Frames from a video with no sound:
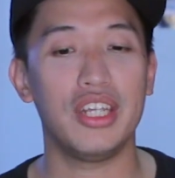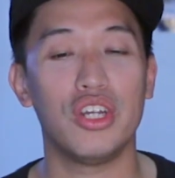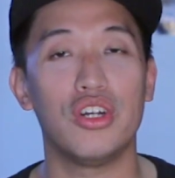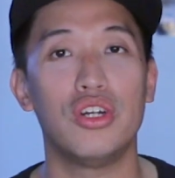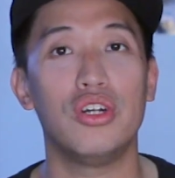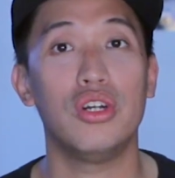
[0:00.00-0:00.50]

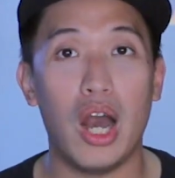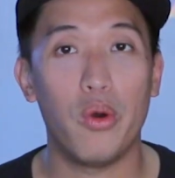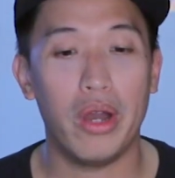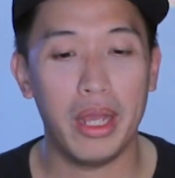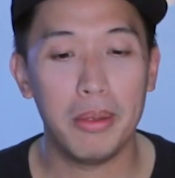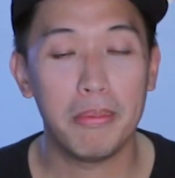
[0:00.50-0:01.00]
inyo how
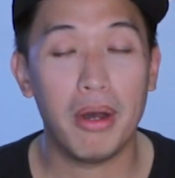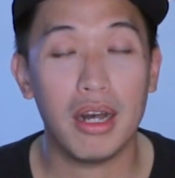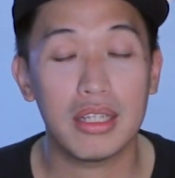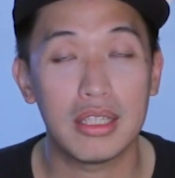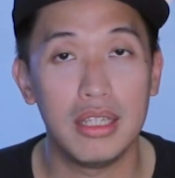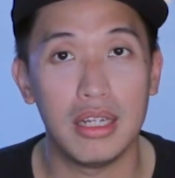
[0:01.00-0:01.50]
I
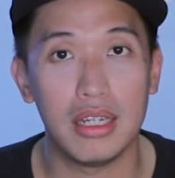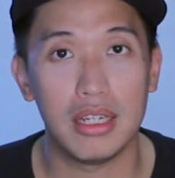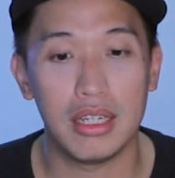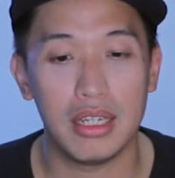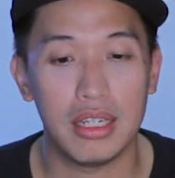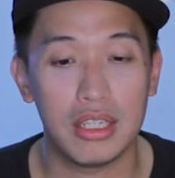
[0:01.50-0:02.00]
unbox
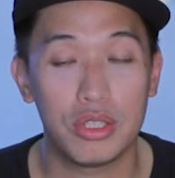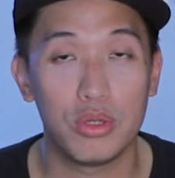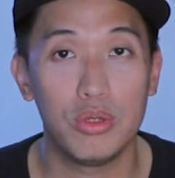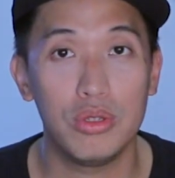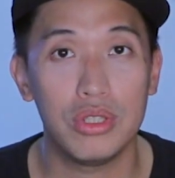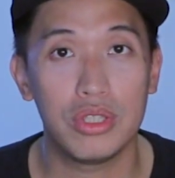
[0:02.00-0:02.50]
the
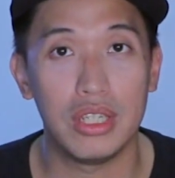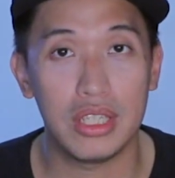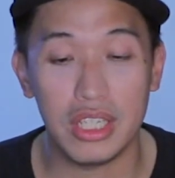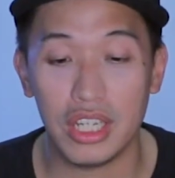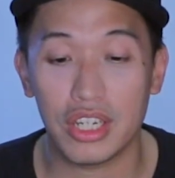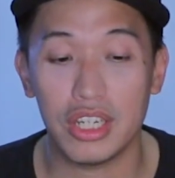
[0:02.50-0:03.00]
shoes, the
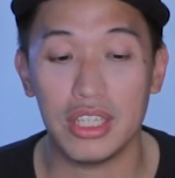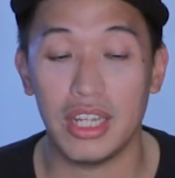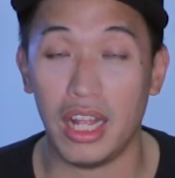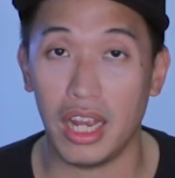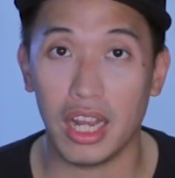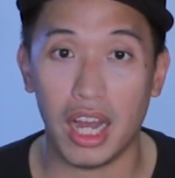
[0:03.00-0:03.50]
sneakers
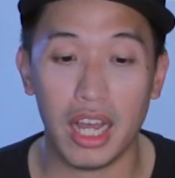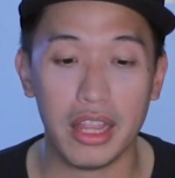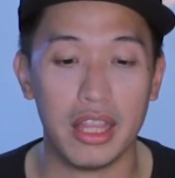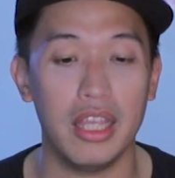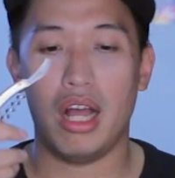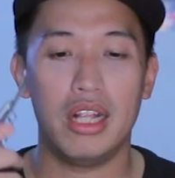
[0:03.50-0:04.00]
that I
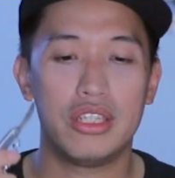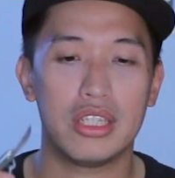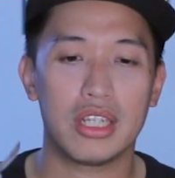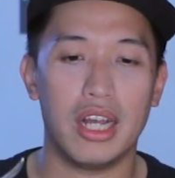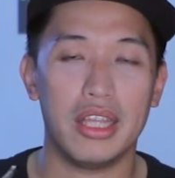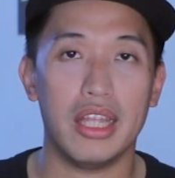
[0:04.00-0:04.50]
got. I'll
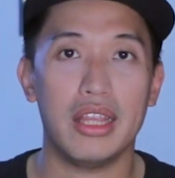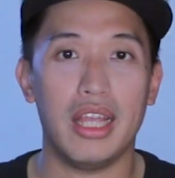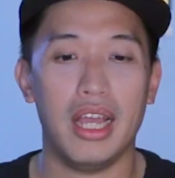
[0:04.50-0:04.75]
just cut it